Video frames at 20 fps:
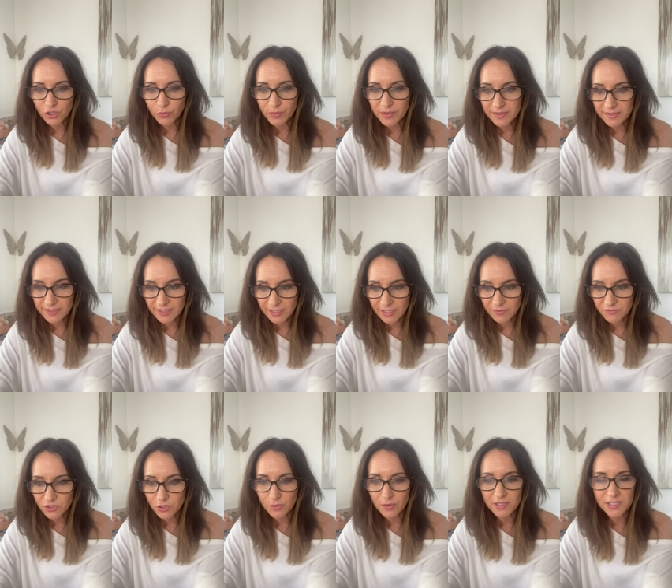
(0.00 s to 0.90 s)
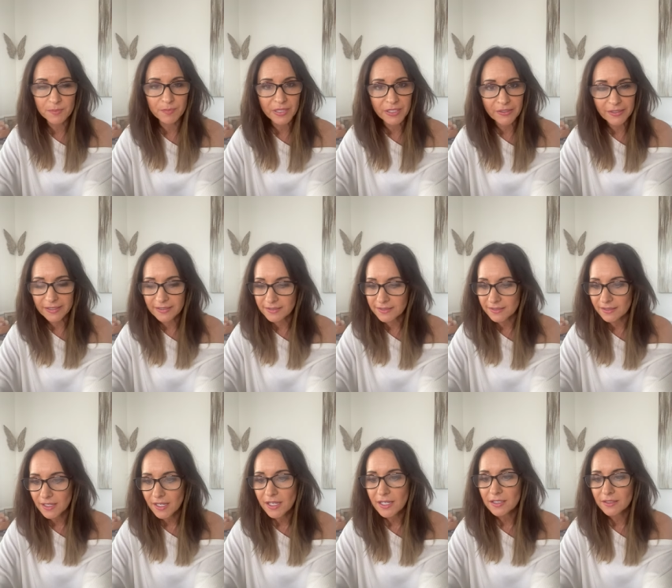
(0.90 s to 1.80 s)
you receive to experience
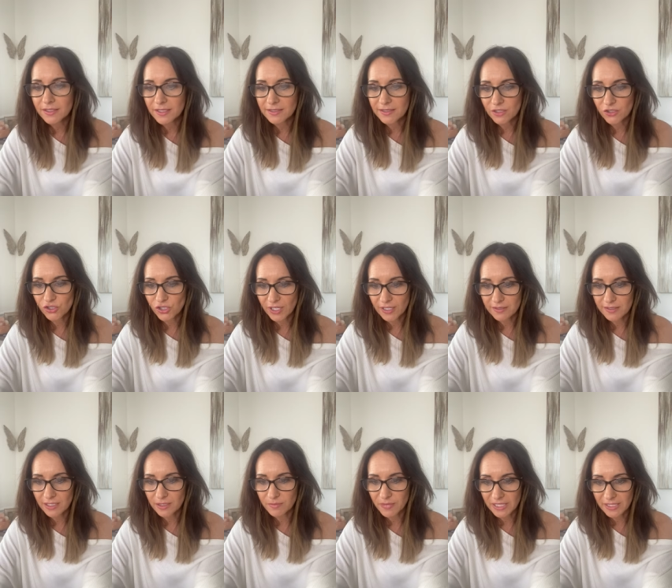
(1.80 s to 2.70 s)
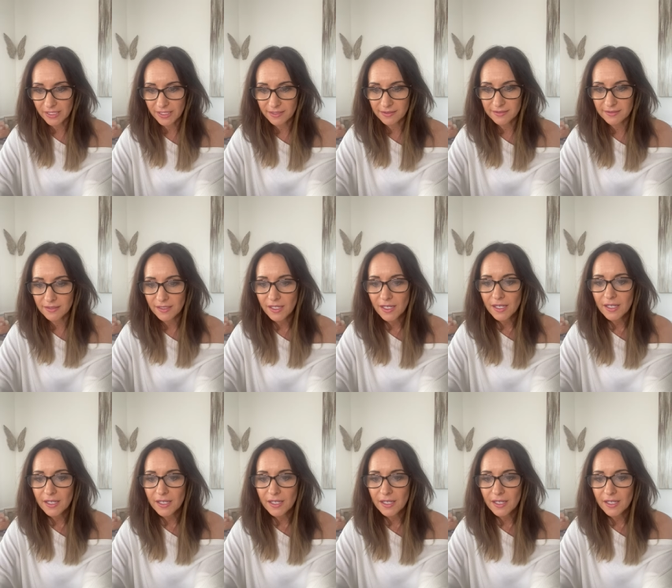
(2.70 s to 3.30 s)
these enchanting meetings.